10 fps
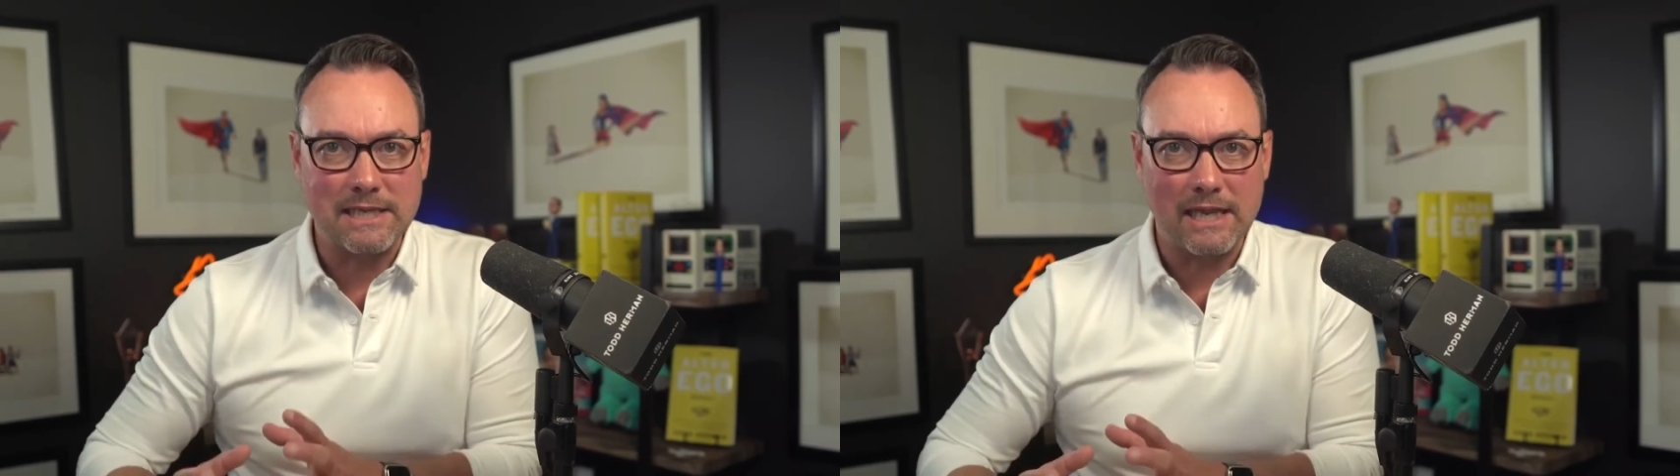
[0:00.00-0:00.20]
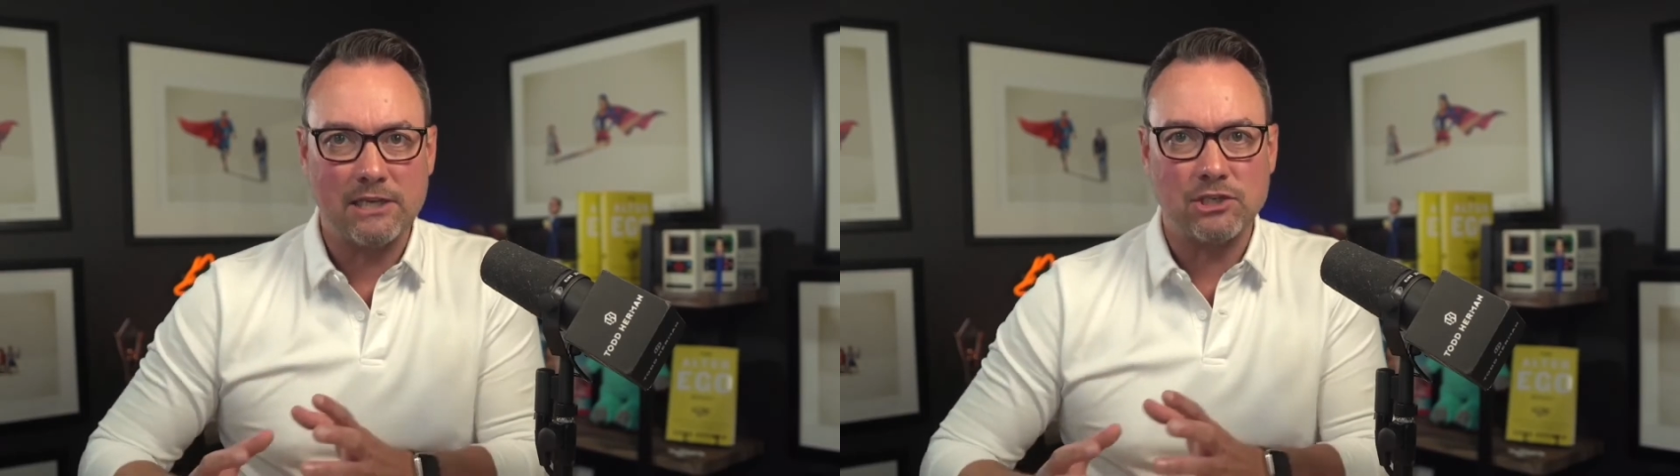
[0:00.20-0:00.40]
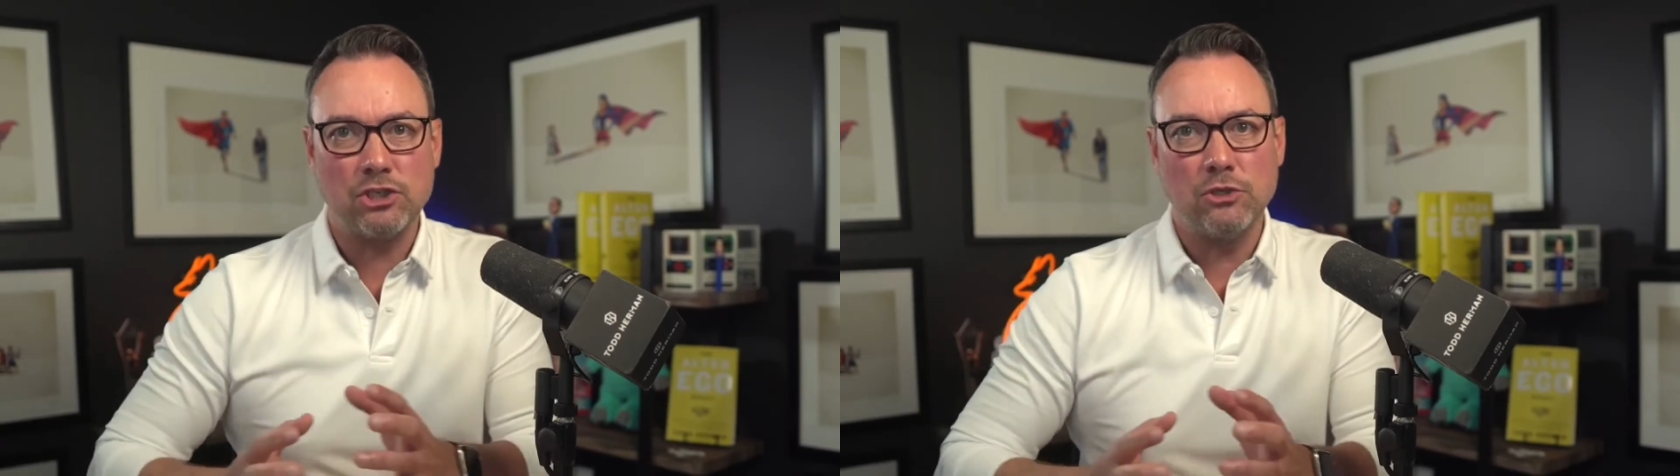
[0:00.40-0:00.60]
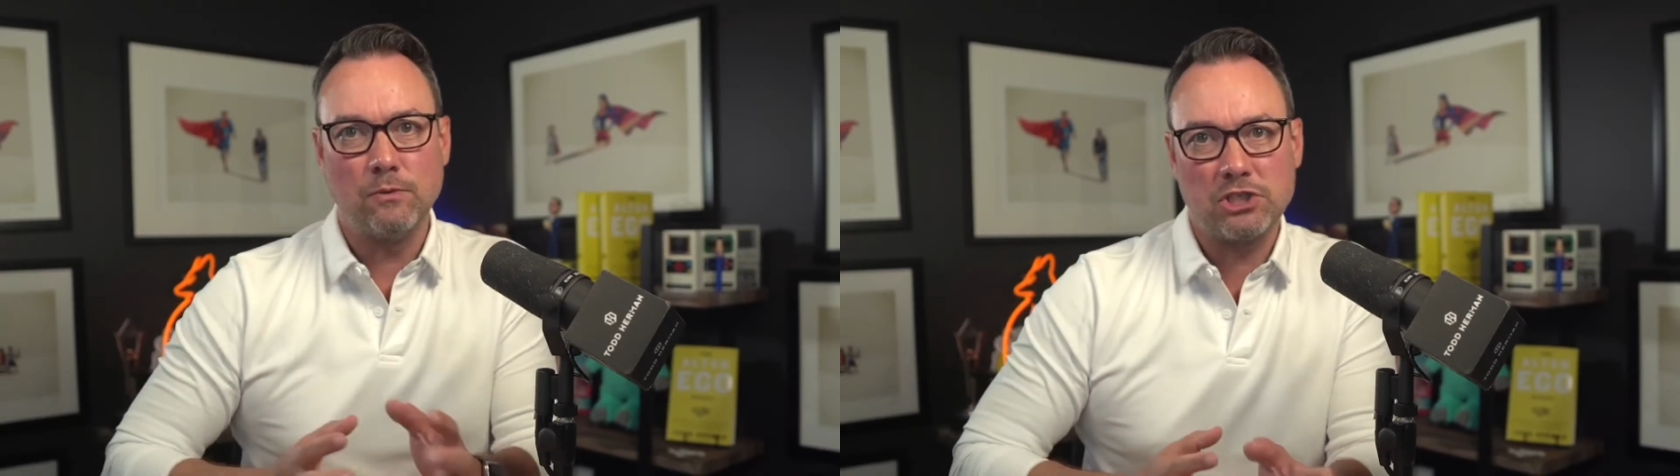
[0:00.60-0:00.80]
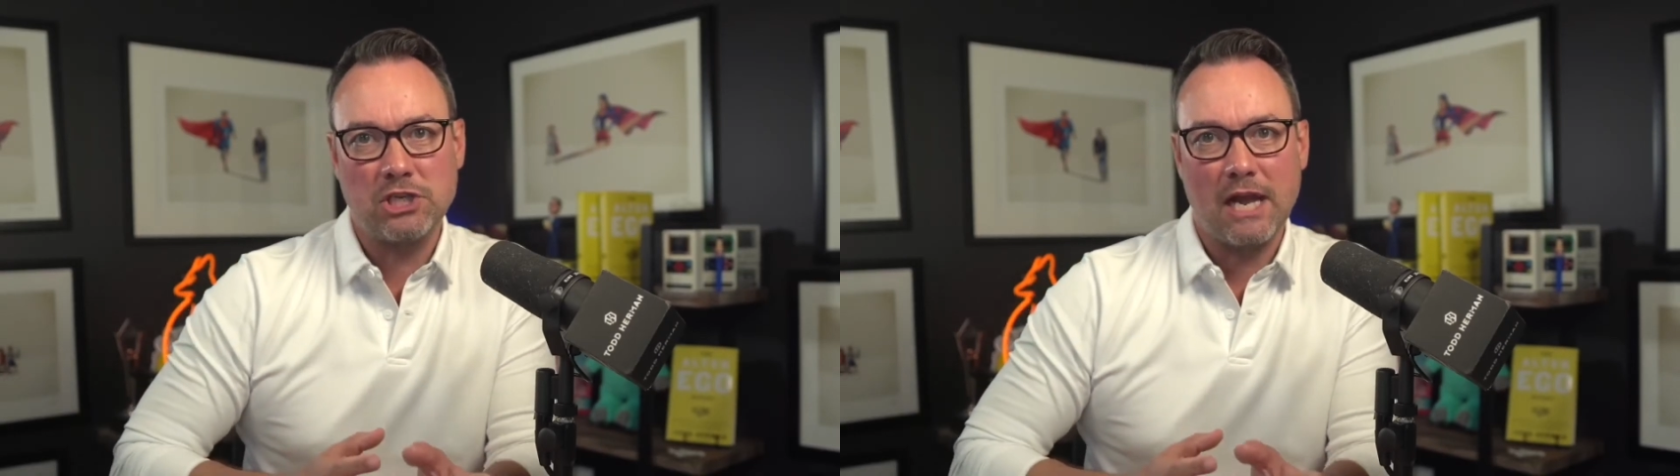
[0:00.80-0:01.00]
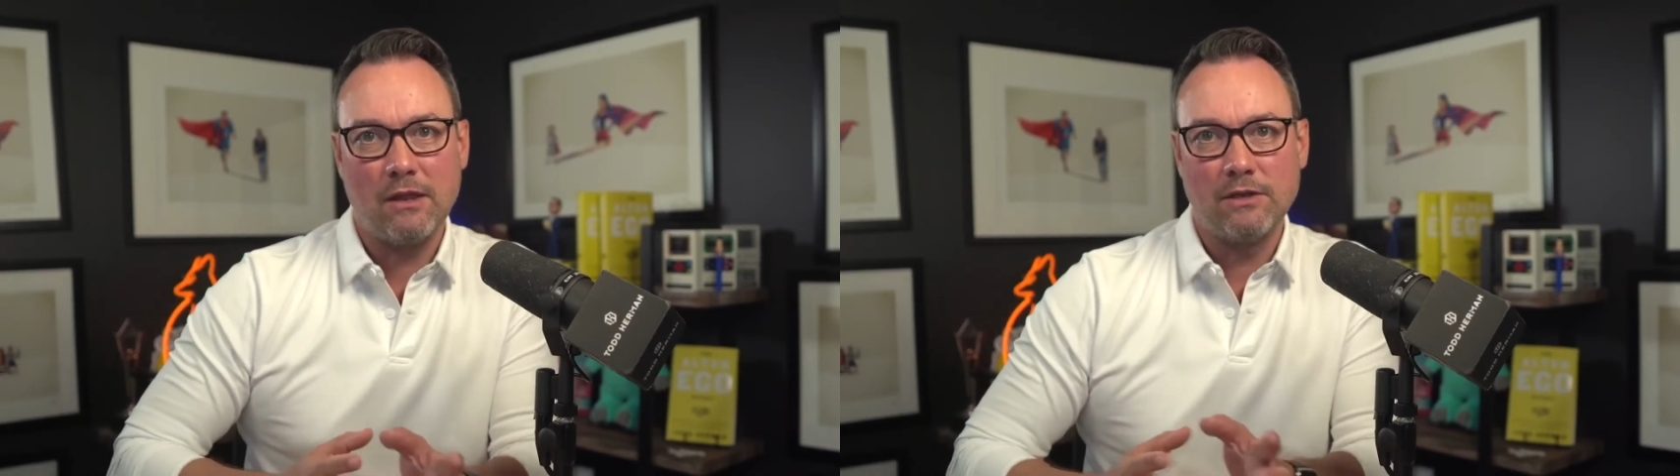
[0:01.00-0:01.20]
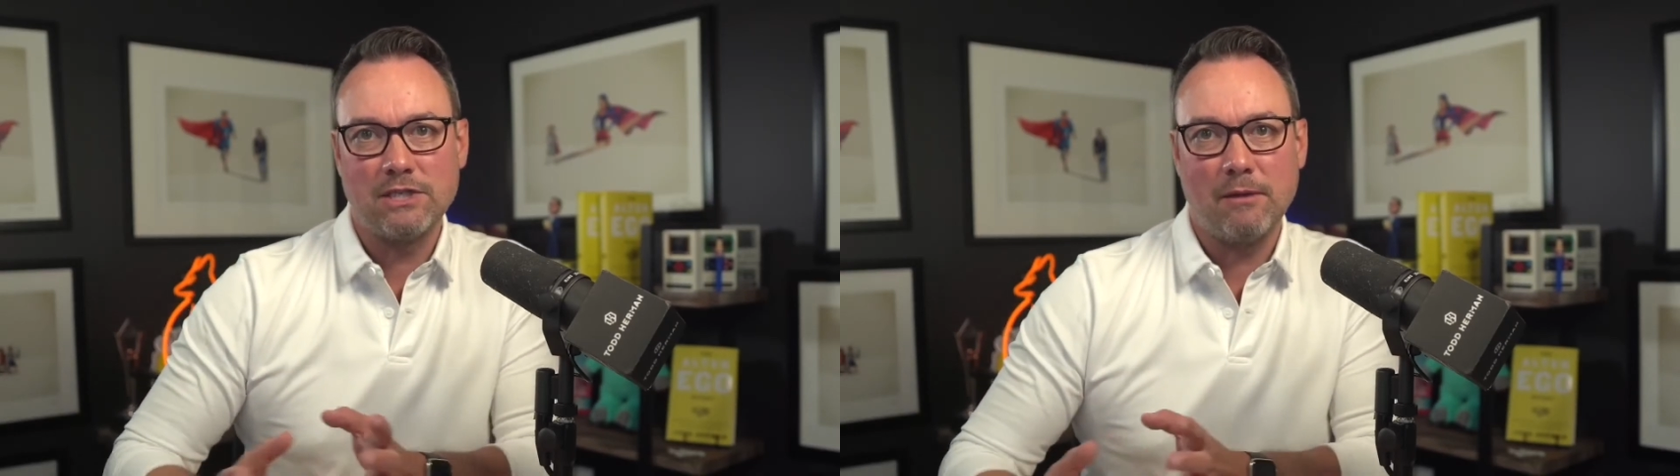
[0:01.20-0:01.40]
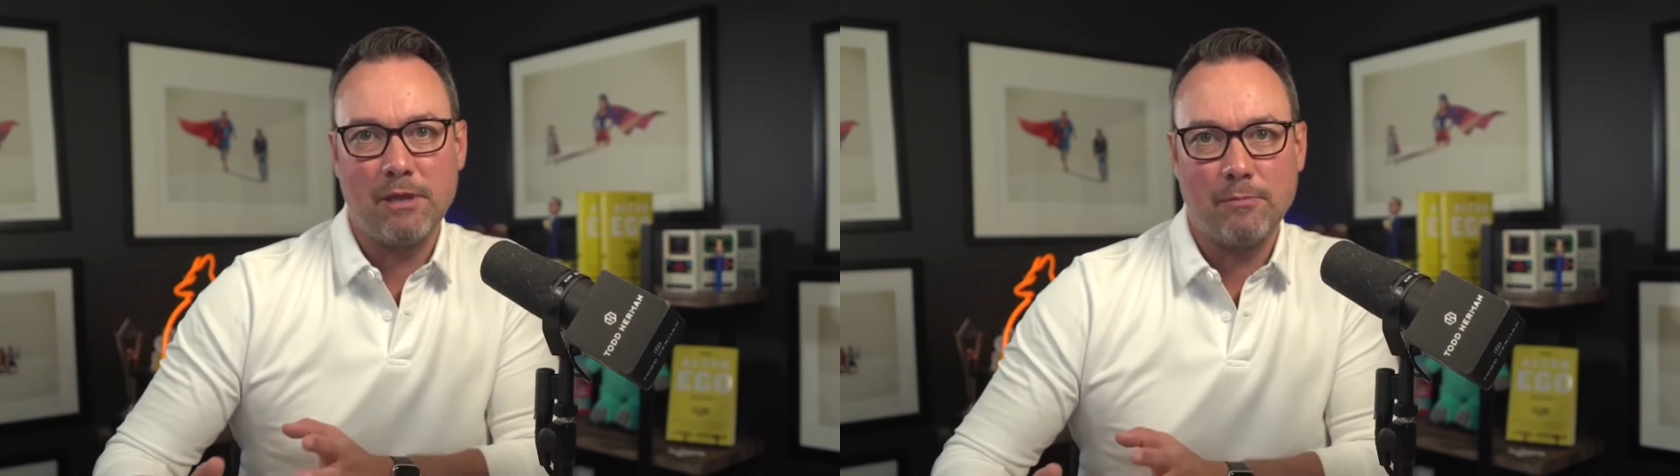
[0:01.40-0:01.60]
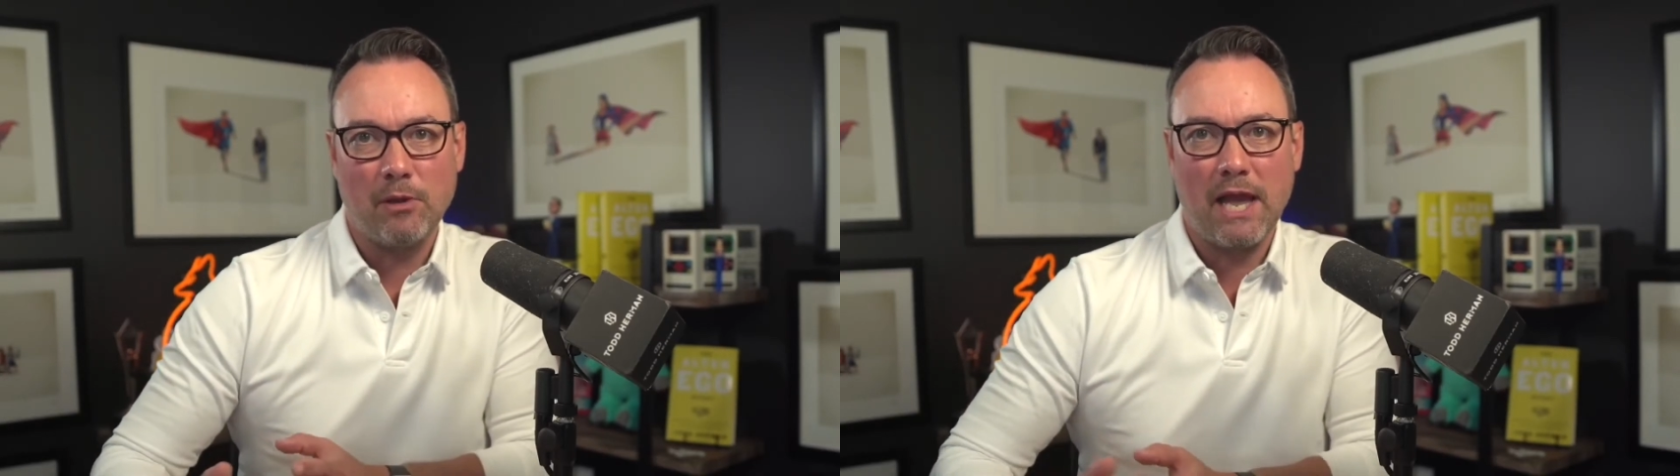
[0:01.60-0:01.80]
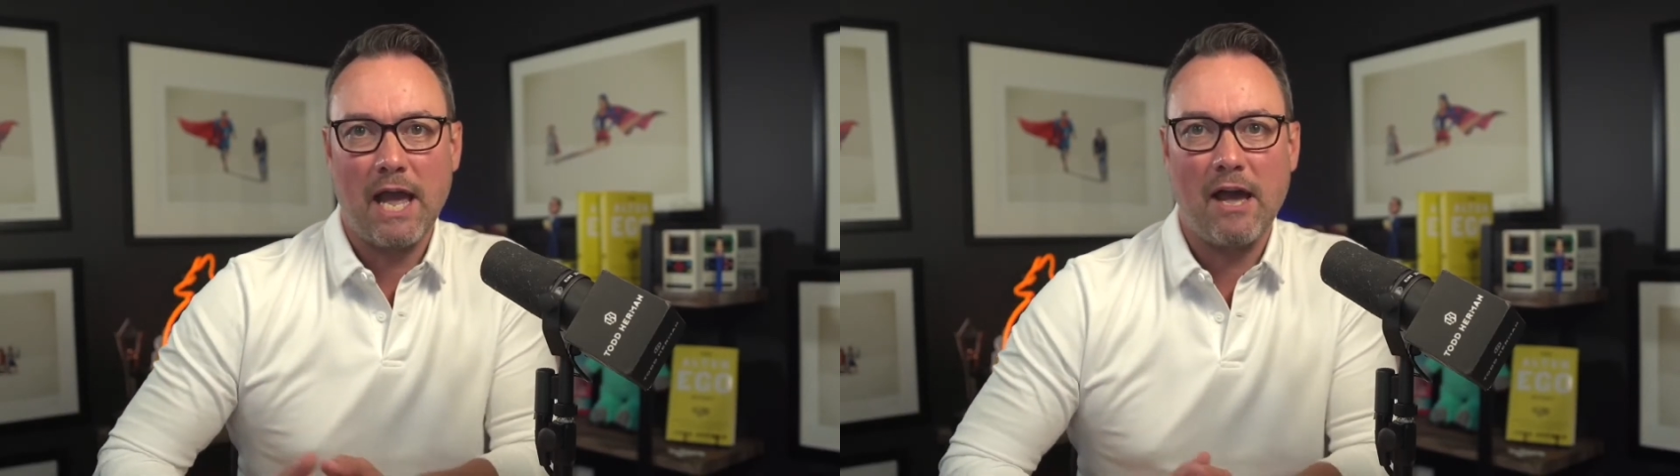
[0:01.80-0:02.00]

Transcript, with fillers: issue or challenge that people have?